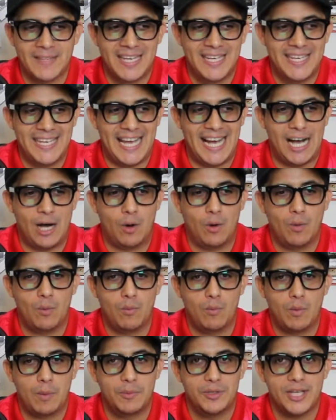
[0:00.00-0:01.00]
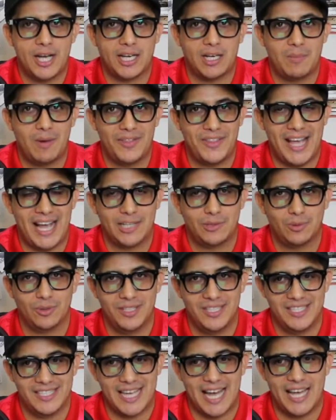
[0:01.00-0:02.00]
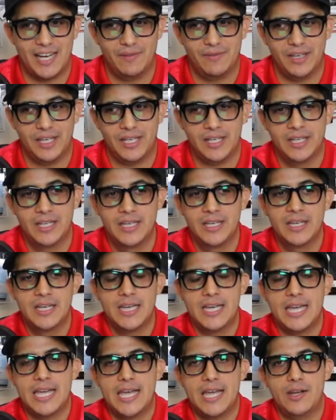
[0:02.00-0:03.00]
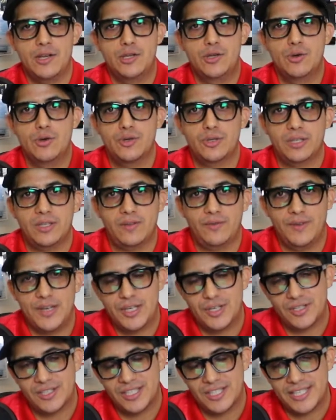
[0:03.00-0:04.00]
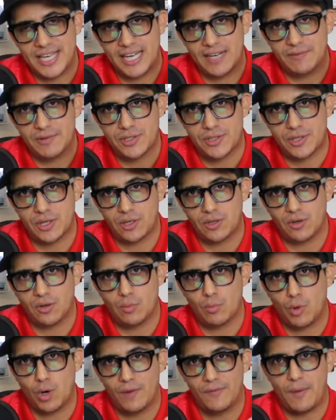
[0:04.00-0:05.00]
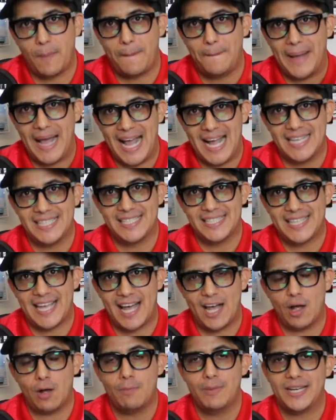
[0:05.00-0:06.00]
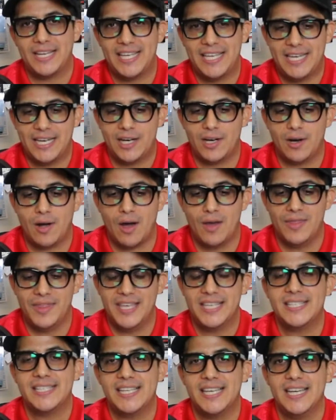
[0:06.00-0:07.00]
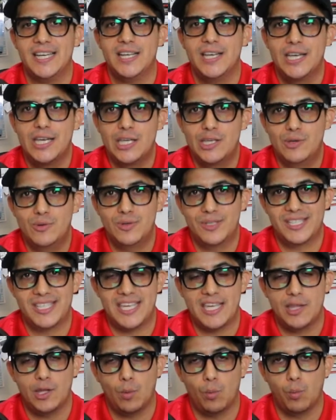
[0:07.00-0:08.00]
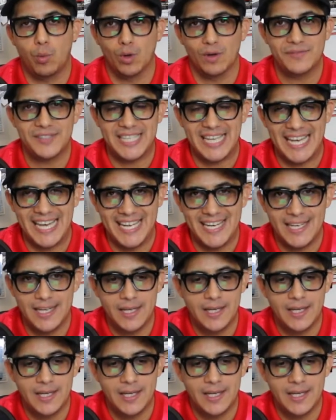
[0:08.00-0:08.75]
Now, when we're talking about the actual design of it, it usually features inside of a circle, more of a badge style, but here on this kit, you see the wolf's head